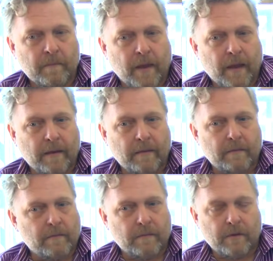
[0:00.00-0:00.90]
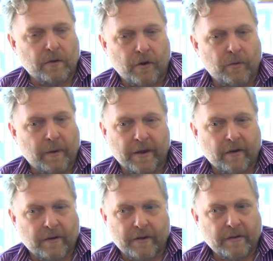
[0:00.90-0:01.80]
and, you know, my
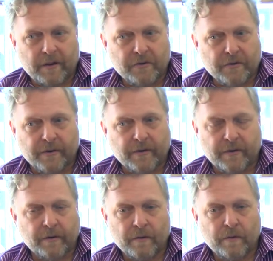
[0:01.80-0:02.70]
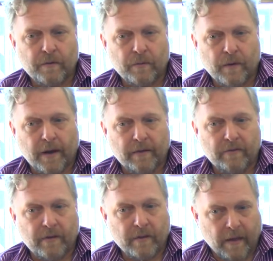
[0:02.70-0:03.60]
current teacher, who I
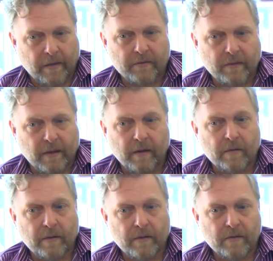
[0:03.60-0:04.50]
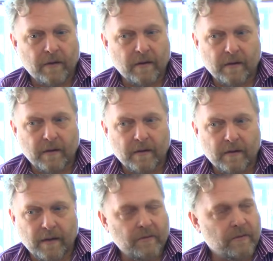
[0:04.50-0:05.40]
see less now, he's in India,
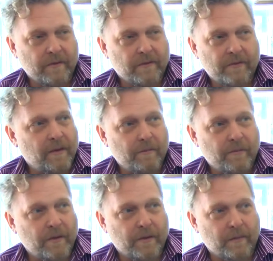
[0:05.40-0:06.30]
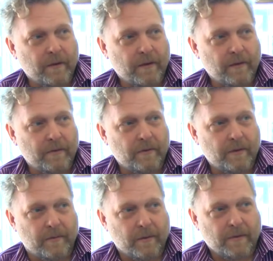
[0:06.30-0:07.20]
I still have the same feeling when I go see
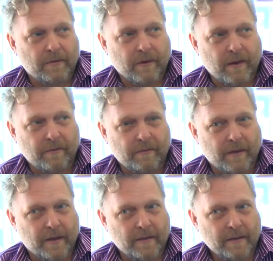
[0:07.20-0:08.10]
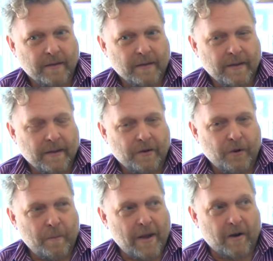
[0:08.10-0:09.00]
him. It's kind of like,
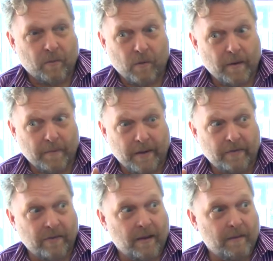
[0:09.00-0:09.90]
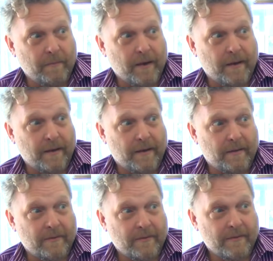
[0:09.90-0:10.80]
no matter what my state of mind
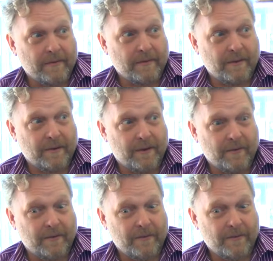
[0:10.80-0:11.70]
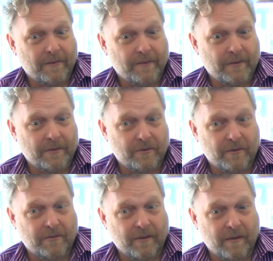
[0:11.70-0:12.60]
is, you know, there's
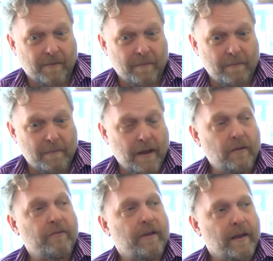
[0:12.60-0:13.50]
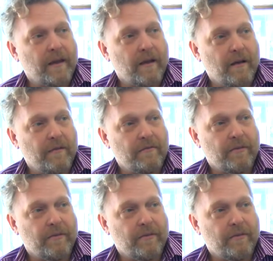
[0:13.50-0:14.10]
just a melting of